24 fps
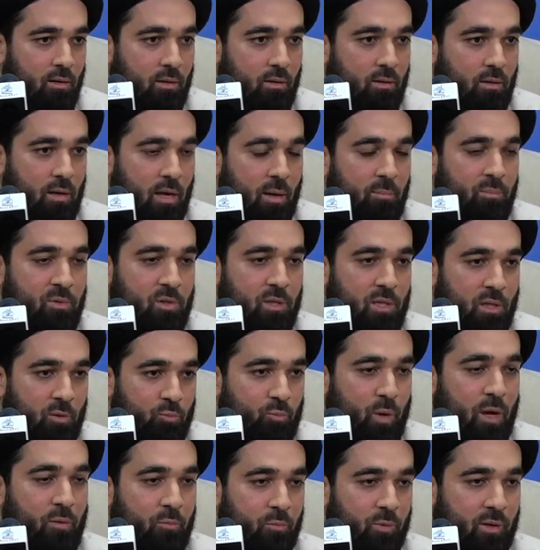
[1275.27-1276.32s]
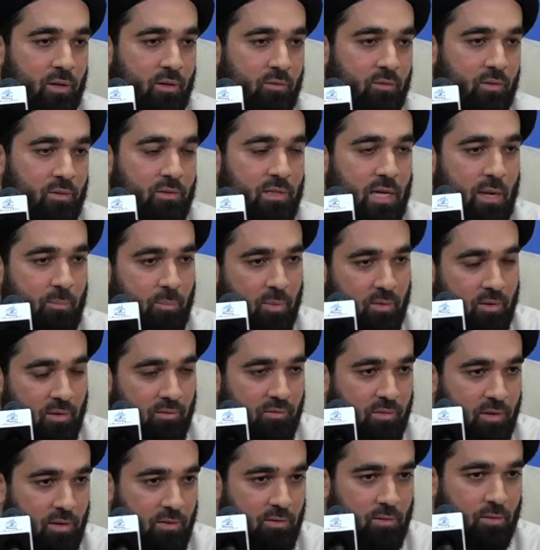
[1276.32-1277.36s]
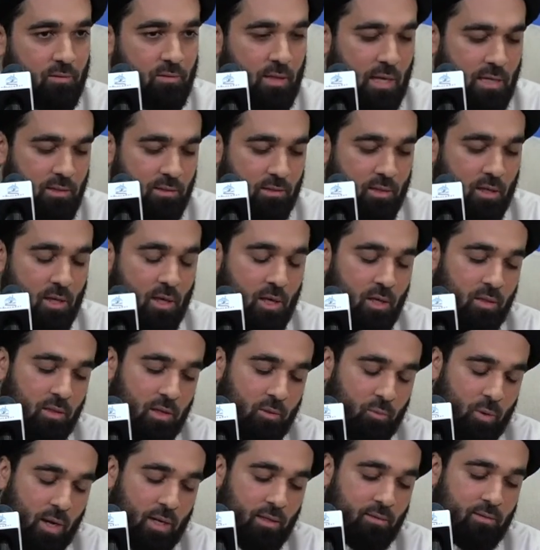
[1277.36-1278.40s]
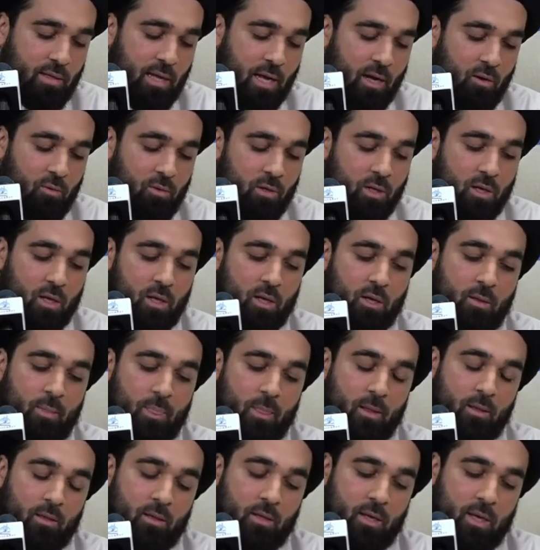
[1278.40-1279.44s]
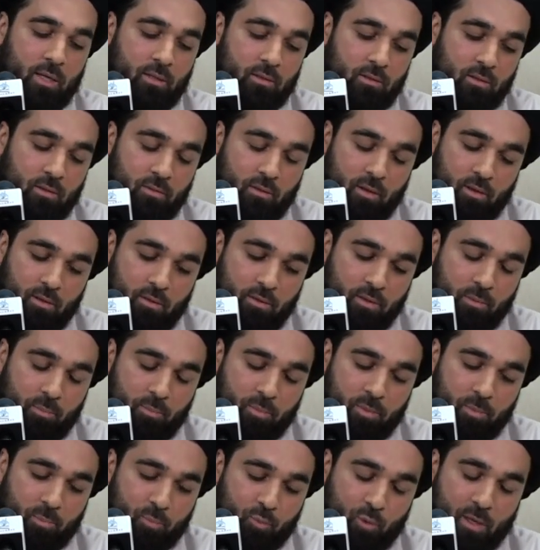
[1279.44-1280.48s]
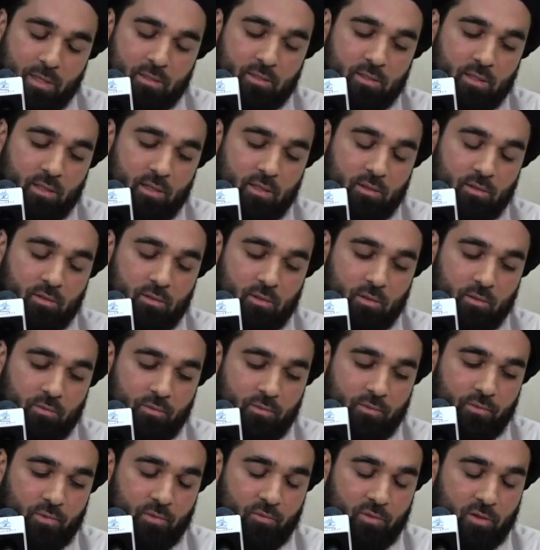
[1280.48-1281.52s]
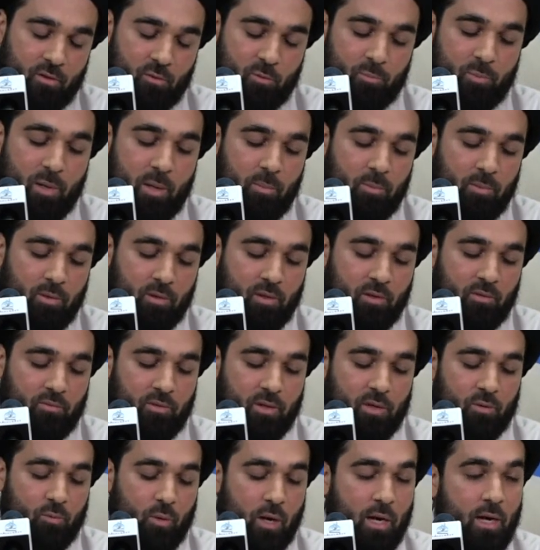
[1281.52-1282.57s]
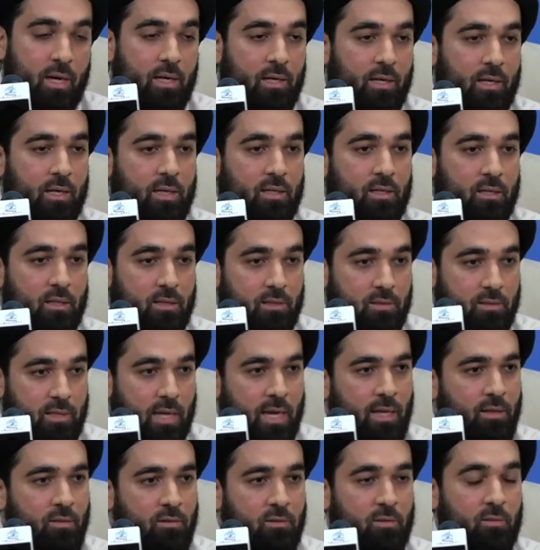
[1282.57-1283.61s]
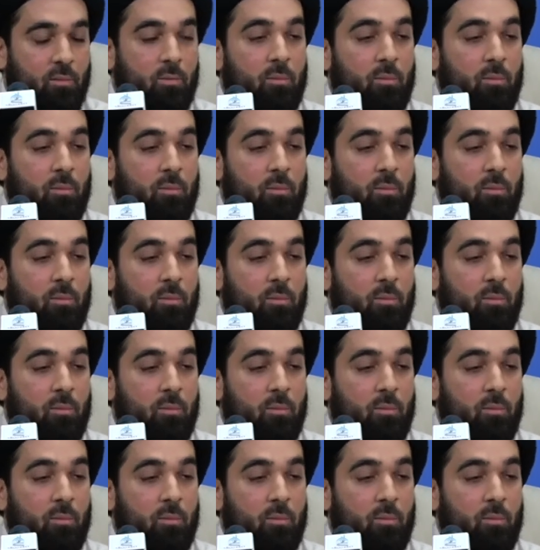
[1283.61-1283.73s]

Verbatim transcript: Empty rhetoric. For example, they finish the test, they write down, and the, the, the president of, of the Republic of Iraq said,